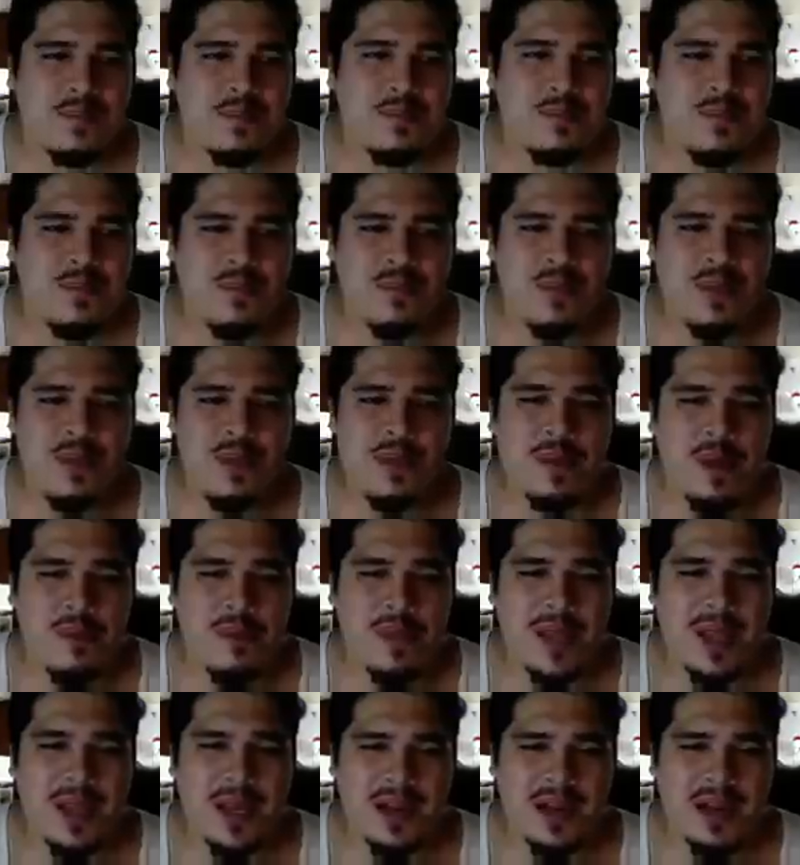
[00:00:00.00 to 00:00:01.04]
I'm not
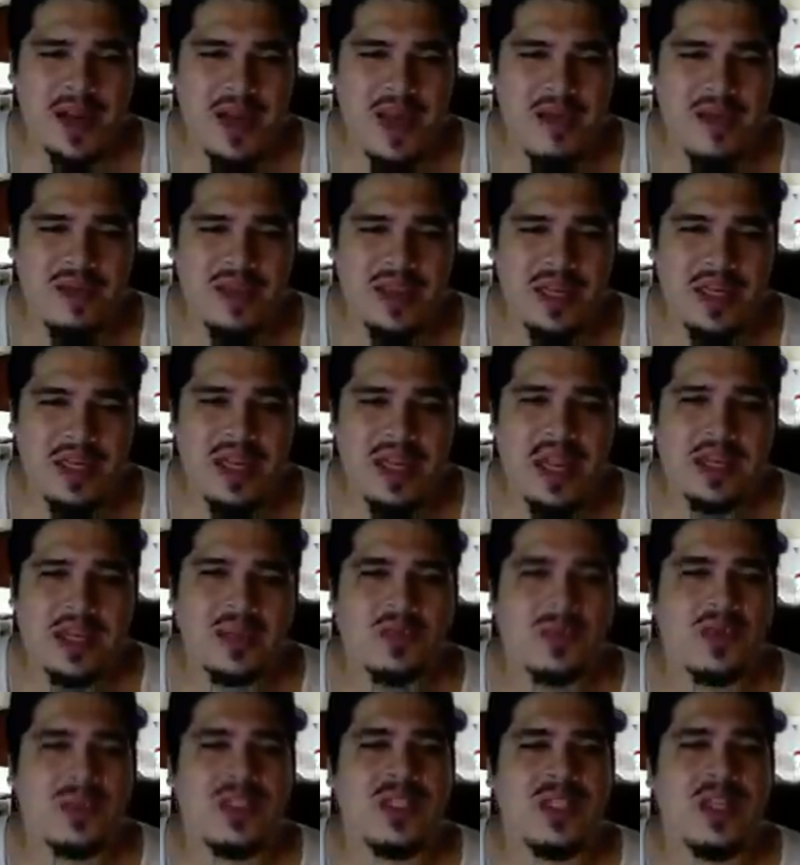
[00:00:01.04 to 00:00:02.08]
planning on having any actual
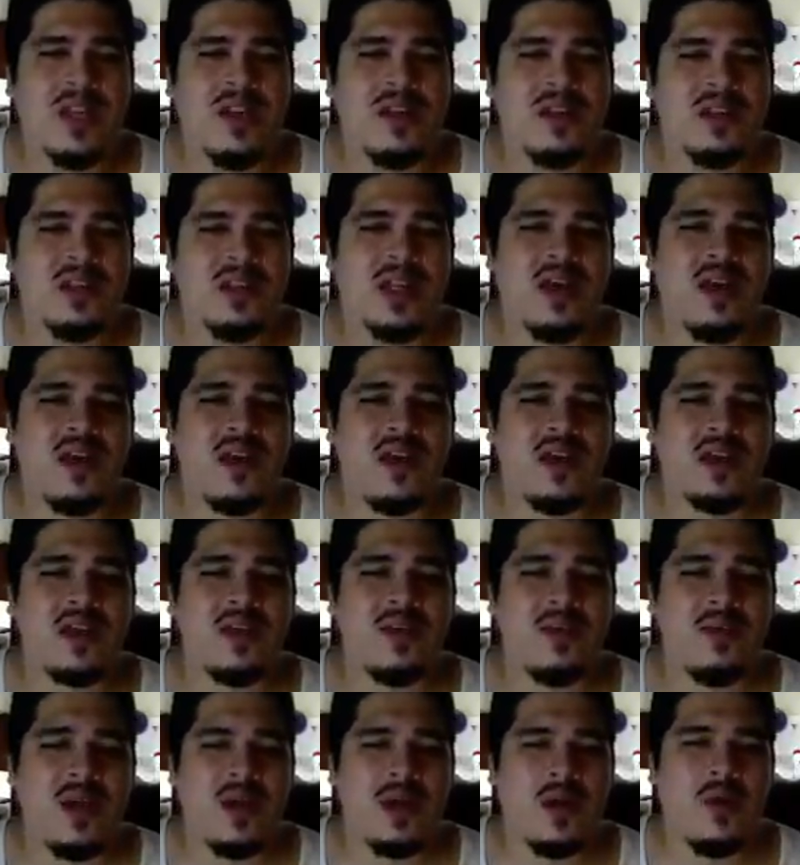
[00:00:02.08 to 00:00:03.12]
settlers out here, so I'm
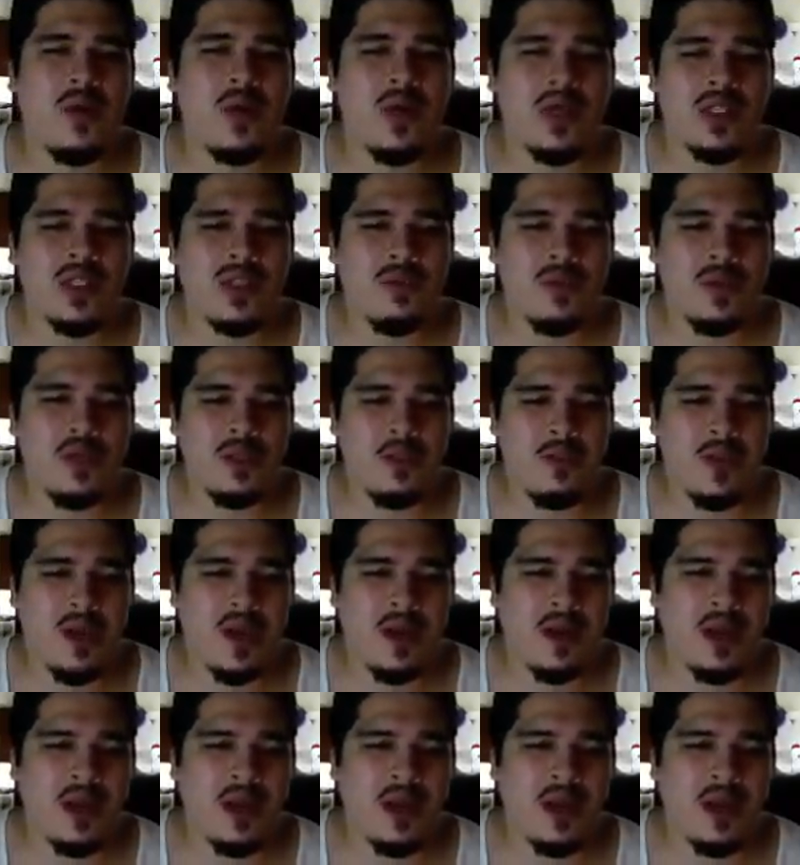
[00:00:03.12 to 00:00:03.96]
not going to worry too much about it.